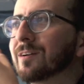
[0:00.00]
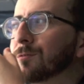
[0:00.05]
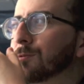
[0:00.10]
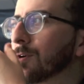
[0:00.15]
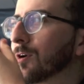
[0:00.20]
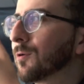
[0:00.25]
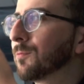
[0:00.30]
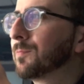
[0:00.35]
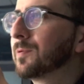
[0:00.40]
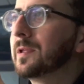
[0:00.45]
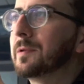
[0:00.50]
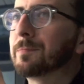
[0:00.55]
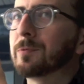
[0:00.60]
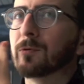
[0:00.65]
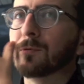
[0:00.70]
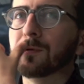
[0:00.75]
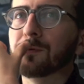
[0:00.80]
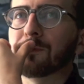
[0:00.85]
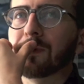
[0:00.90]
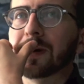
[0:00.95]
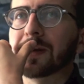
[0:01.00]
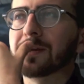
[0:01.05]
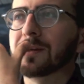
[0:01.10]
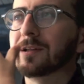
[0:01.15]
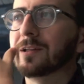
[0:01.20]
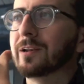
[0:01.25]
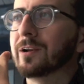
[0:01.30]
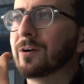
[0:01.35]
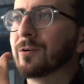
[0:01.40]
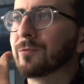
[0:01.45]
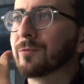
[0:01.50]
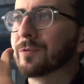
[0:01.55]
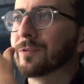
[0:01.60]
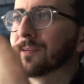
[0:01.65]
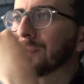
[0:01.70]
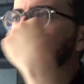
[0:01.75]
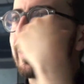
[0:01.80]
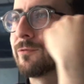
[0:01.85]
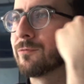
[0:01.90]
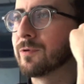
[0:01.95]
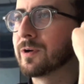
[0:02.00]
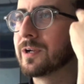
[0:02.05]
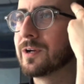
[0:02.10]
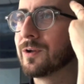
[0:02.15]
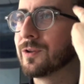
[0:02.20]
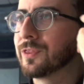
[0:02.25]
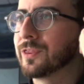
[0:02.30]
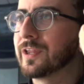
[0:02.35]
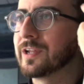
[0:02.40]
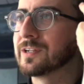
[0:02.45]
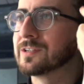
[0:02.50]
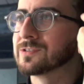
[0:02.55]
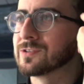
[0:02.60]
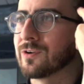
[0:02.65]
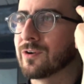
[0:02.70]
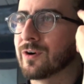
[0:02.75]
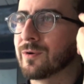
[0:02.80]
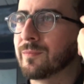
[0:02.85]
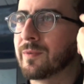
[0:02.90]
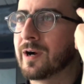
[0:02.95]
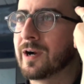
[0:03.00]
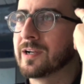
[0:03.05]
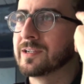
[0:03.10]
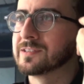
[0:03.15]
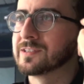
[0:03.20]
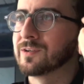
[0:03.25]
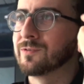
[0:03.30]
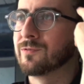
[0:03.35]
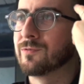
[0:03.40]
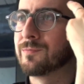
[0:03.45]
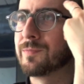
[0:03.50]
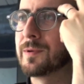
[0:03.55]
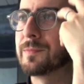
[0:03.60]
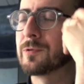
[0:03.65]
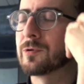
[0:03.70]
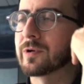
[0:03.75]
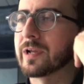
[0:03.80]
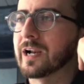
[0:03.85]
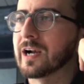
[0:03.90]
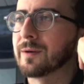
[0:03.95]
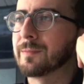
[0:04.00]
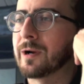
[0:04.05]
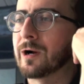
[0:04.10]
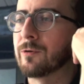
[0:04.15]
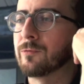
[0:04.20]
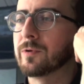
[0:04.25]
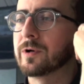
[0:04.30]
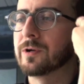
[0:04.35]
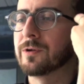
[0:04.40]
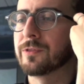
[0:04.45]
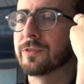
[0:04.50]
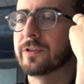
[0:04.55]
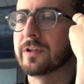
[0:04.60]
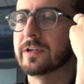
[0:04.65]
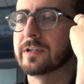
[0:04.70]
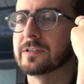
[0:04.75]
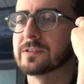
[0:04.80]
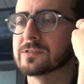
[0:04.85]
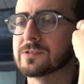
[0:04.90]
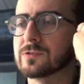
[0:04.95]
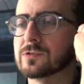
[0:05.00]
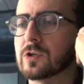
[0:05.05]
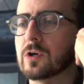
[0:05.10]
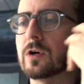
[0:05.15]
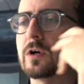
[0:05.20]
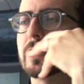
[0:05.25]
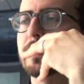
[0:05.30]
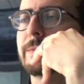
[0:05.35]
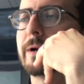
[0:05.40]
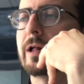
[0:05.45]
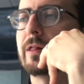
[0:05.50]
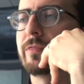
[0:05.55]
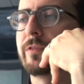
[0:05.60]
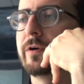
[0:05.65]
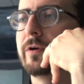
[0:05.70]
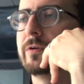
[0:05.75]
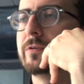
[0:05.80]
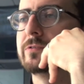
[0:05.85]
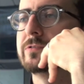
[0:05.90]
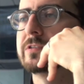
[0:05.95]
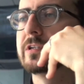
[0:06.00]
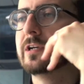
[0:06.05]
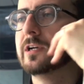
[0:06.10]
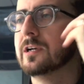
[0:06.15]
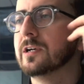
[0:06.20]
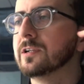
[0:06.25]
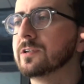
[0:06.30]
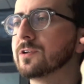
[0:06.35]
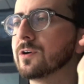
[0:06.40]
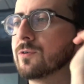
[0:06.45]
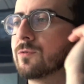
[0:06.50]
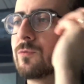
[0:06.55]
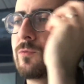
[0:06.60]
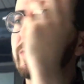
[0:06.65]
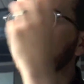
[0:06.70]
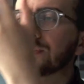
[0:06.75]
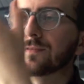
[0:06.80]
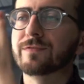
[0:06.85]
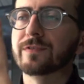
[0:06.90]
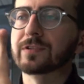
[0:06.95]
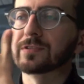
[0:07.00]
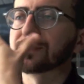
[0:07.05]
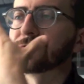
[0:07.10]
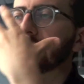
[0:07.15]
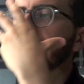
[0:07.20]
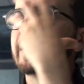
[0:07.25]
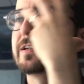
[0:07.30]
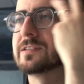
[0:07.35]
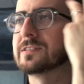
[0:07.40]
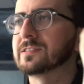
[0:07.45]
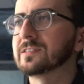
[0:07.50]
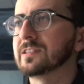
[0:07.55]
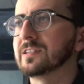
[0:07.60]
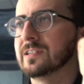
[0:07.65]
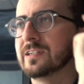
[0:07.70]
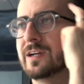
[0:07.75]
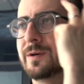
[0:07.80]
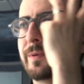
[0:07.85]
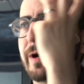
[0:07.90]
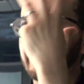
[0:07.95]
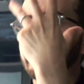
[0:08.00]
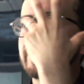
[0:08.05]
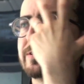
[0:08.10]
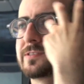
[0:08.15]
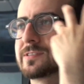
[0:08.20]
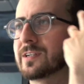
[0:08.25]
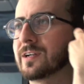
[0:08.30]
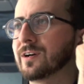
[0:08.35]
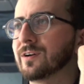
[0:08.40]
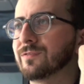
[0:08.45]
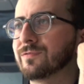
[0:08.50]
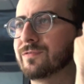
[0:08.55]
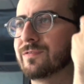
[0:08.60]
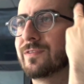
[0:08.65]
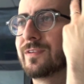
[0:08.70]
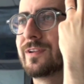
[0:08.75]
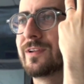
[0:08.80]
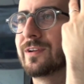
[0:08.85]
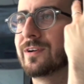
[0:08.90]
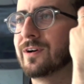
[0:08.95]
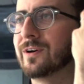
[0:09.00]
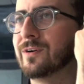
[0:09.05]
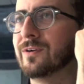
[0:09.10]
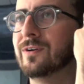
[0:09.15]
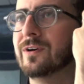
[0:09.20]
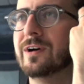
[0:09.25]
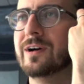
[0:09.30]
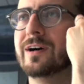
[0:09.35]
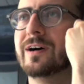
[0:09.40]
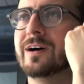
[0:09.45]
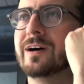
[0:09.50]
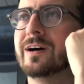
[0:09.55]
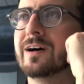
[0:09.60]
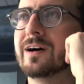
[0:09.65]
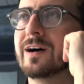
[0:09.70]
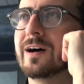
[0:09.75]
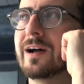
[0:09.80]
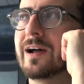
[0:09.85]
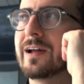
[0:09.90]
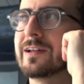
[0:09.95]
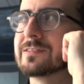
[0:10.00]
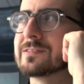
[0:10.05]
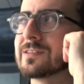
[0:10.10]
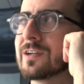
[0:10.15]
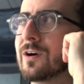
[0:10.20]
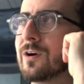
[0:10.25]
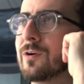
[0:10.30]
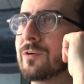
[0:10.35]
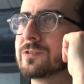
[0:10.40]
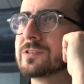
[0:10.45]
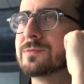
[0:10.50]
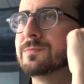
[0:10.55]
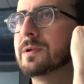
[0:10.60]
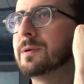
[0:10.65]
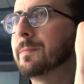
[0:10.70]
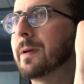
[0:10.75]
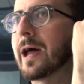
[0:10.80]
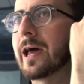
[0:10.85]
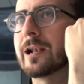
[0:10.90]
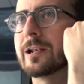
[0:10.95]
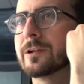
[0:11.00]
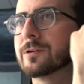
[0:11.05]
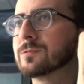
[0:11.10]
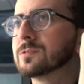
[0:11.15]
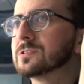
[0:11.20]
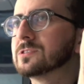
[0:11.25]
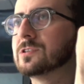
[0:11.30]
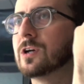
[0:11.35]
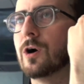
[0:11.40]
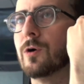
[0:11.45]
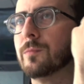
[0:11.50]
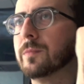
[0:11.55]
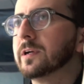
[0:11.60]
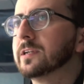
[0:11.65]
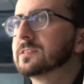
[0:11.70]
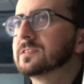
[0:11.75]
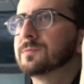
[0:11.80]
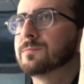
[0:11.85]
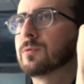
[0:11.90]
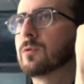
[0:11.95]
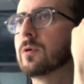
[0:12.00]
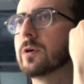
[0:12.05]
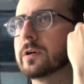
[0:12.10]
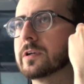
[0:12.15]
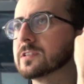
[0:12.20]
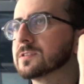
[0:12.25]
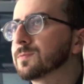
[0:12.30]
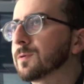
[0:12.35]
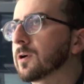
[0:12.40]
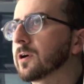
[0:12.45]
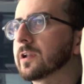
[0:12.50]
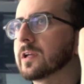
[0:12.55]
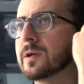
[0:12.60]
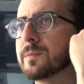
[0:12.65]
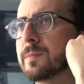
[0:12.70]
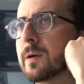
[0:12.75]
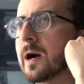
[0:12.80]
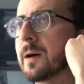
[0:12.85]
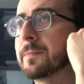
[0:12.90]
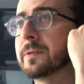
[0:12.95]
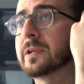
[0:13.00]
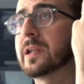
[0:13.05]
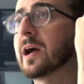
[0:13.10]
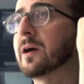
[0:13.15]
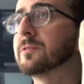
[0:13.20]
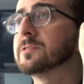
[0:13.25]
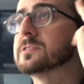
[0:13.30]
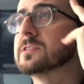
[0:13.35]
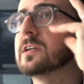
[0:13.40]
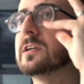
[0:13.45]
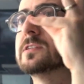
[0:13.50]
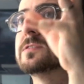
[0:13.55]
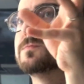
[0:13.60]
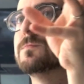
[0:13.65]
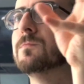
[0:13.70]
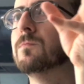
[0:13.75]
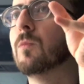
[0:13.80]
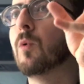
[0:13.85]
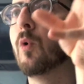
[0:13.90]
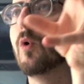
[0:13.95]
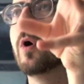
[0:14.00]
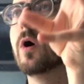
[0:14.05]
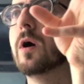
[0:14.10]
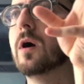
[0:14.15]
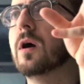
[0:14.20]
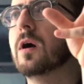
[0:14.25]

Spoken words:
we're all people with regular, you know, with like real things on our minds, and people care about real things. So talk about those. Don't weave this fantasy about yourself, you know. Yeah. So to me, battling was dope. It's important. It's part of hip hop, and now it's more